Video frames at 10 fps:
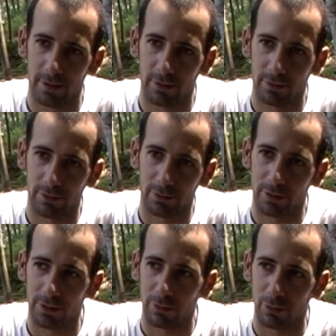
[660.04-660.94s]
So
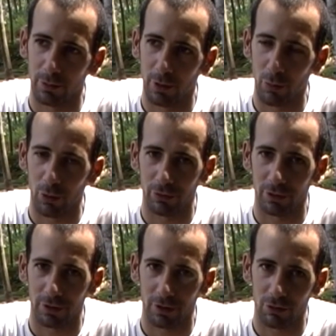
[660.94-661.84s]
then the number of
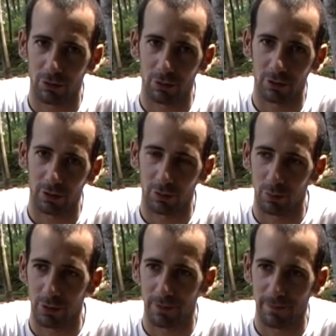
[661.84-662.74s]
signatures started to
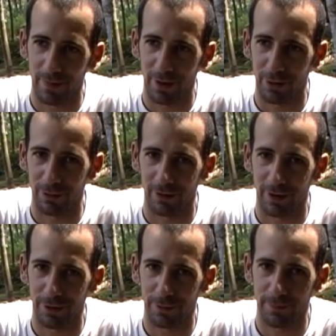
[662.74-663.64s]
be higher and
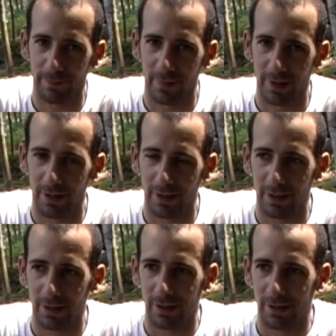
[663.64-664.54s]
higher.
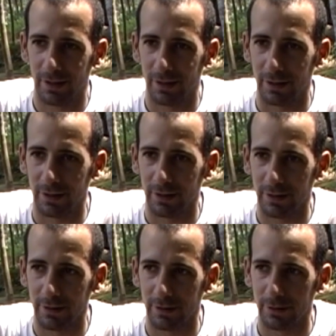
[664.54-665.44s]
And